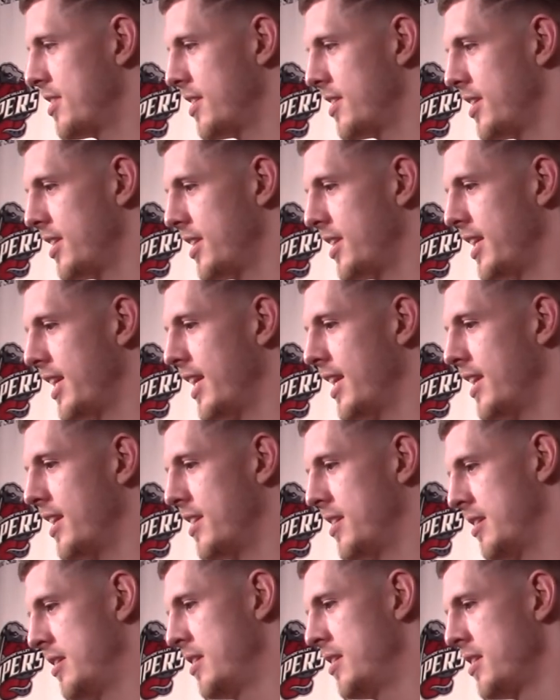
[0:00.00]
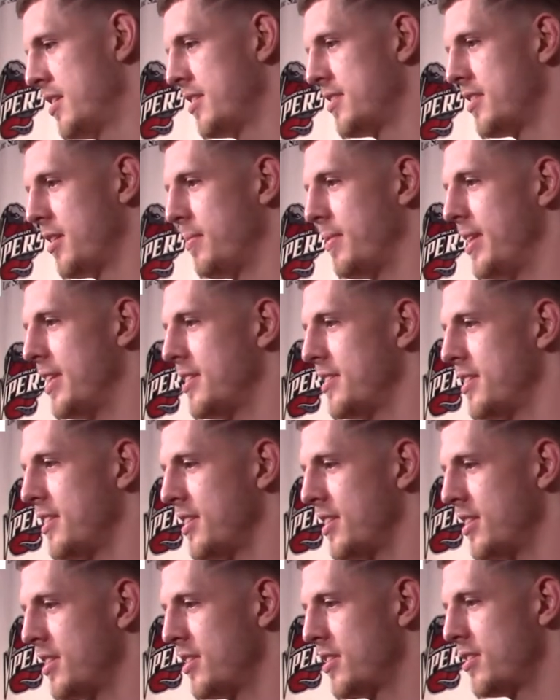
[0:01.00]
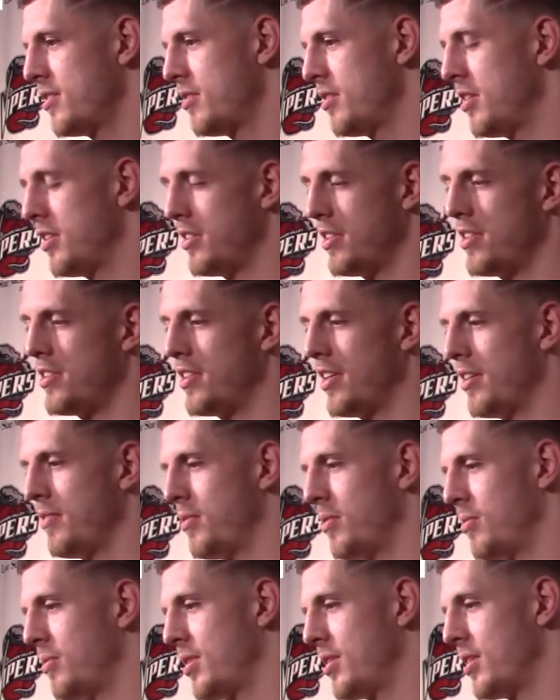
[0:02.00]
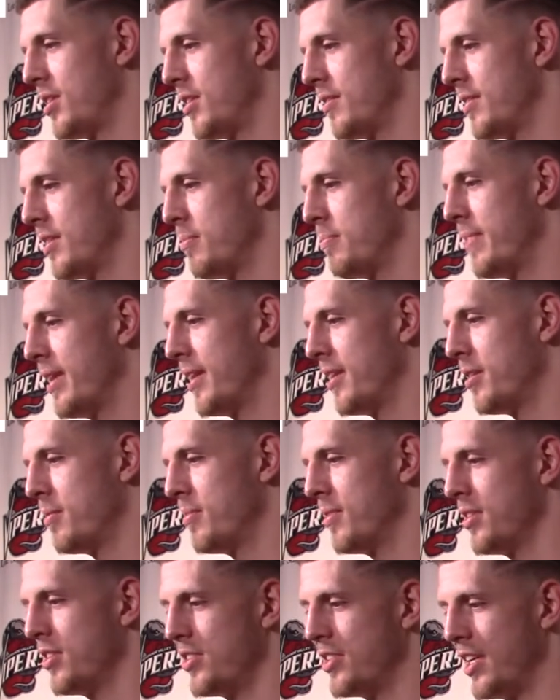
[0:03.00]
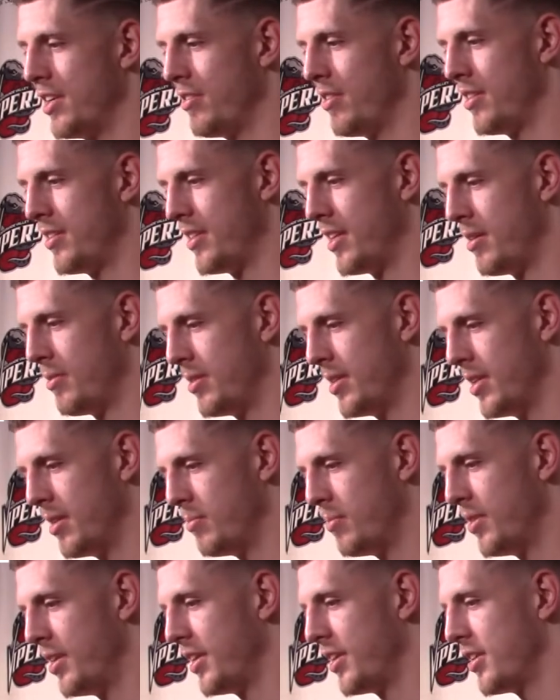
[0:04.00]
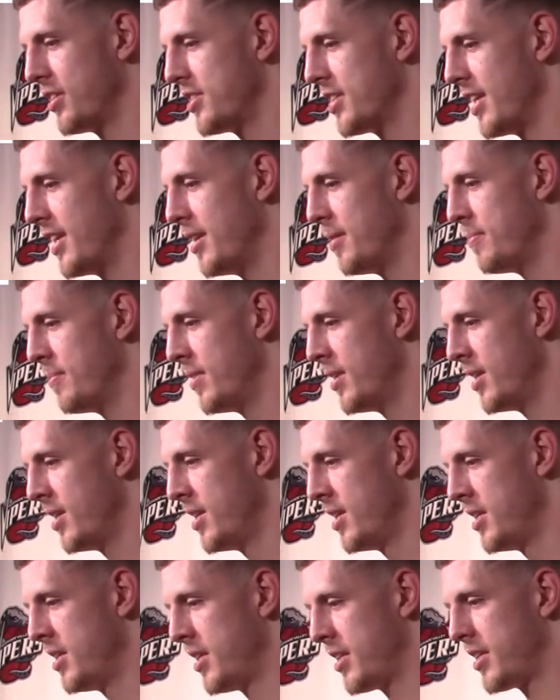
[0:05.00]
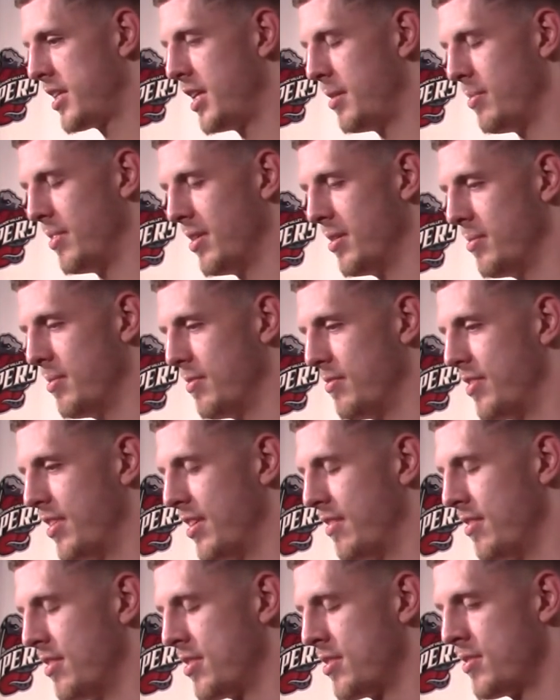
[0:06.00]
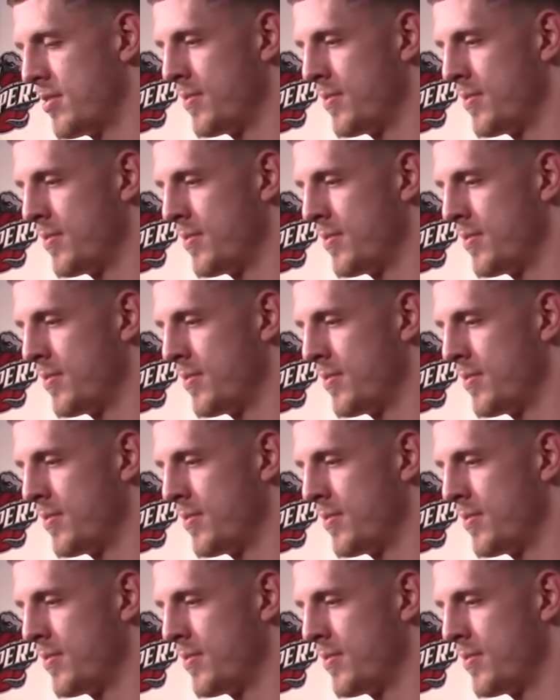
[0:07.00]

I think he had some easy stuff that we could have done better, but in general, I thought we did a pretty good job keeping him in front of us.